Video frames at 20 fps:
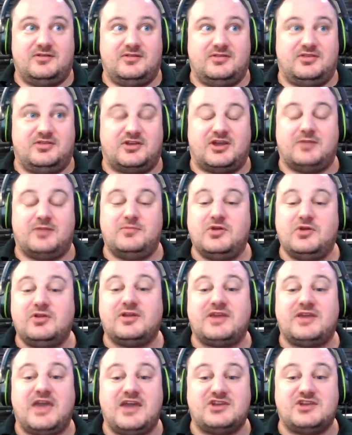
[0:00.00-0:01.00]
the
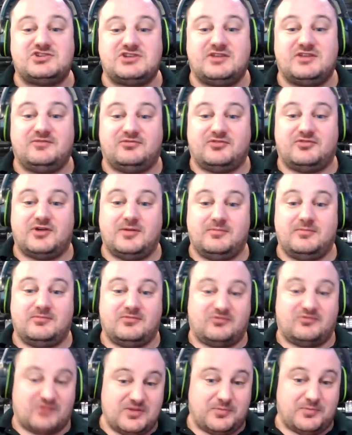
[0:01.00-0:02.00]
communication from
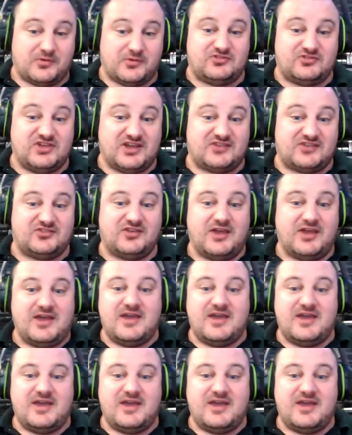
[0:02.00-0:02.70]
Reaper Six